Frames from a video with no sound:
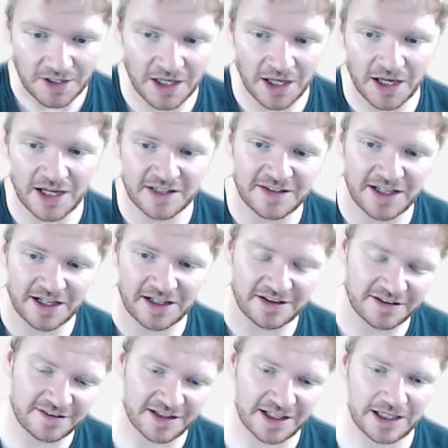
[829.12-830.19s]
Uh,
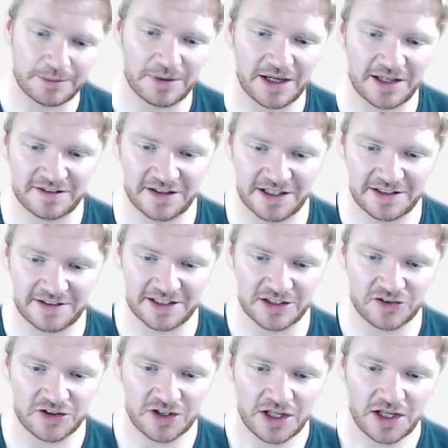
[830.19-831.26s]
exactly the same as I
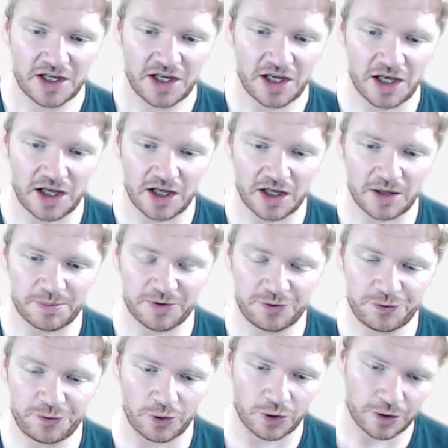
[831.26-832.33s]
did uh,
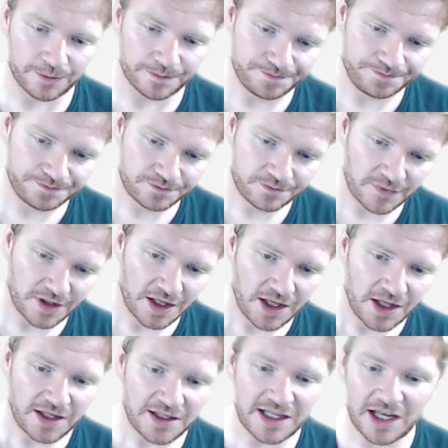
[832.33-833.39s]
before.
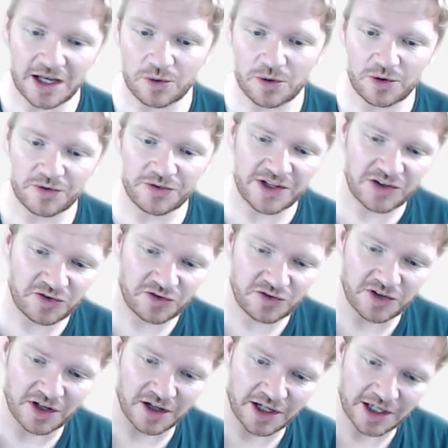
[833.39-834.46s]
Now, this
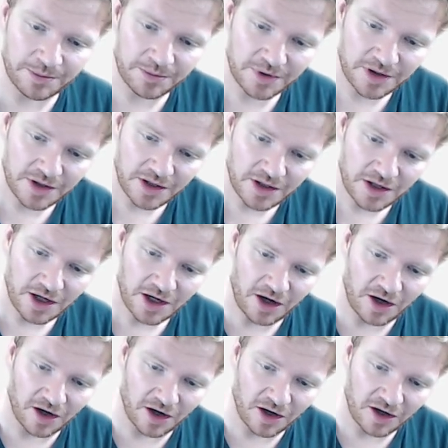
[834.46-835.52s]
time,
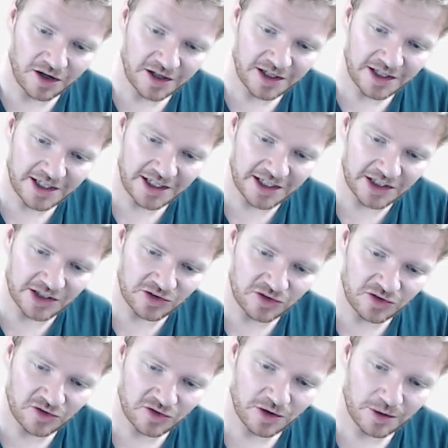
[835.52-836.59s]
r
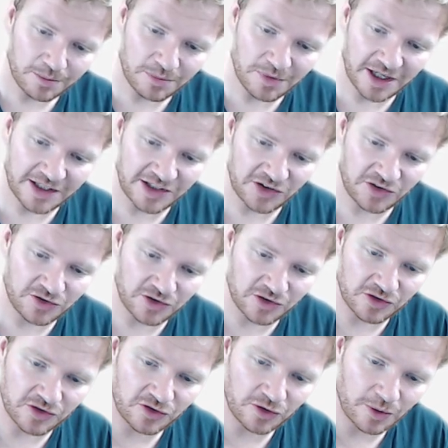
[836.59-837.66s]
is my
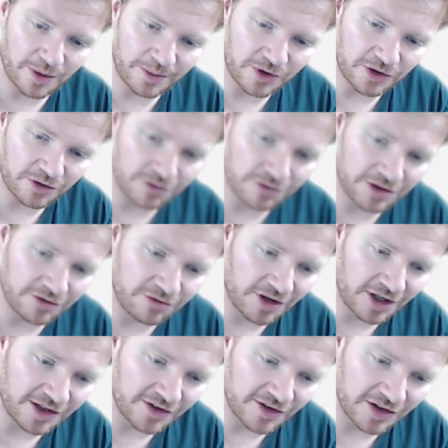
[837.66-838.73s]
distance, so I'm going to
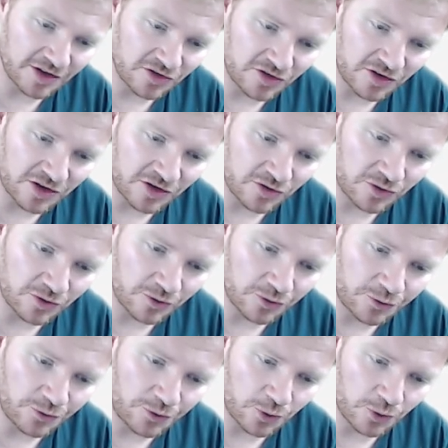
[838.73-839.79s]
rewrite this as
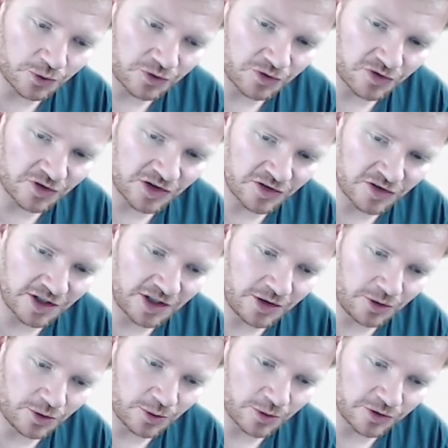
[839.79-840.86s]
force is
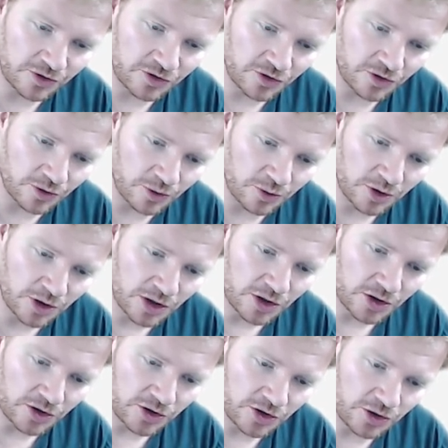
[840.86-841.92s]
equal to
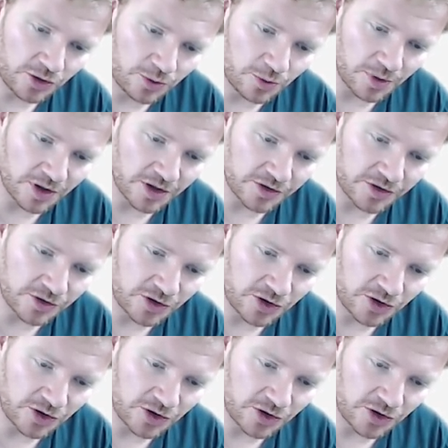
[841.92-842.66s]
q1,